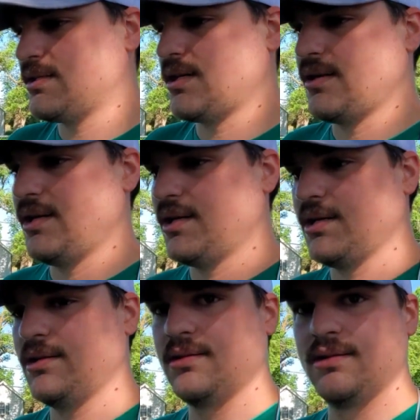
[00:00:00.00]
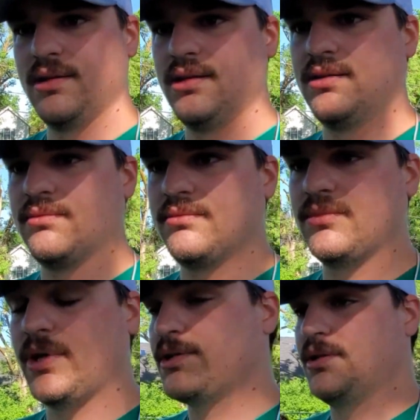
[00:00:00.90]
start hitting,
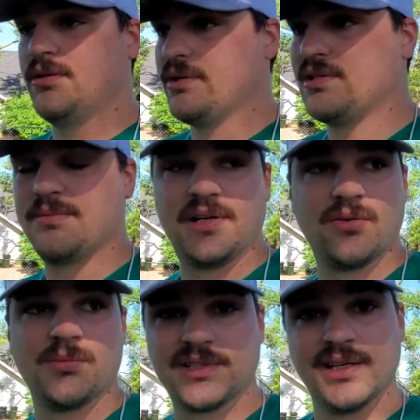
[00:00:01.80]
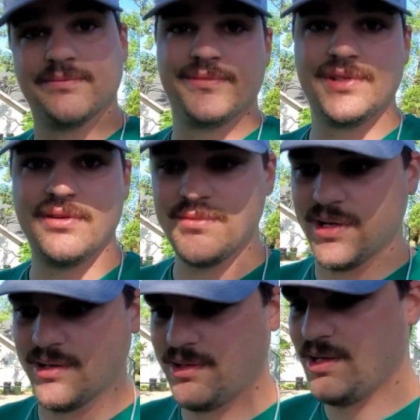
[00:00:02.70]
actually no, this is about normal time, so never
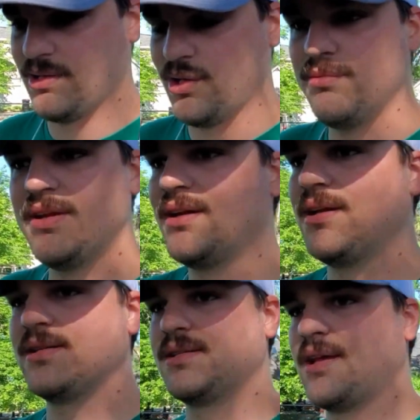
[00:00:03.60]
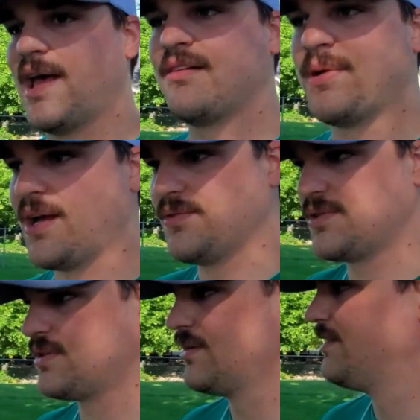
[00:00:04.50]
mind. And the humidity is out of
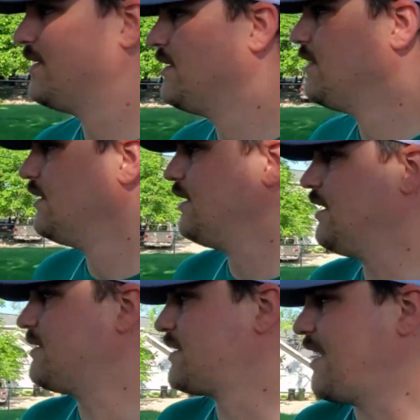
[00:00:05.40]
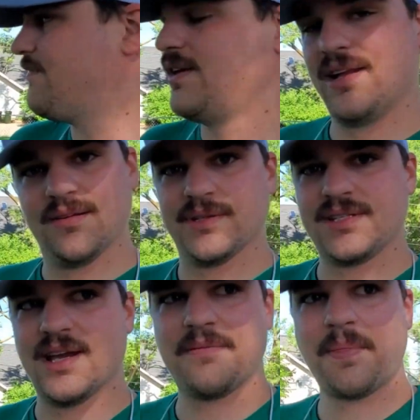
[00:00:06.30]
bounds, as Guy Fieri would
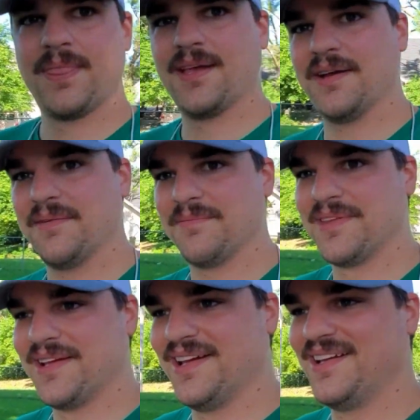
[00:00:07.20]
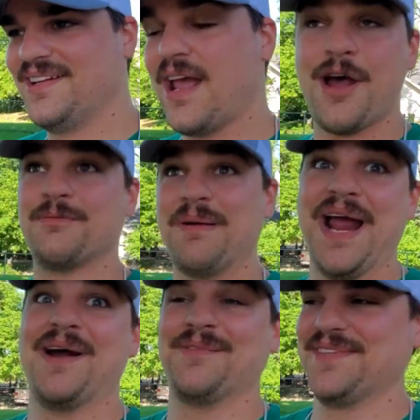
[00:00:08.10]
say. Out of
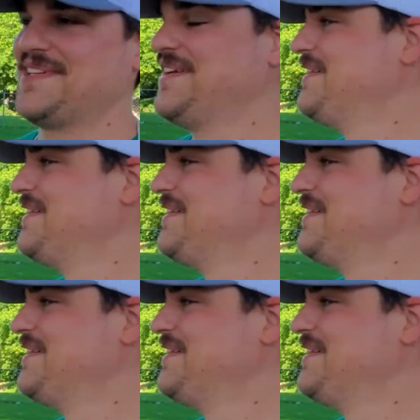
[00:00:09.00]
bounds.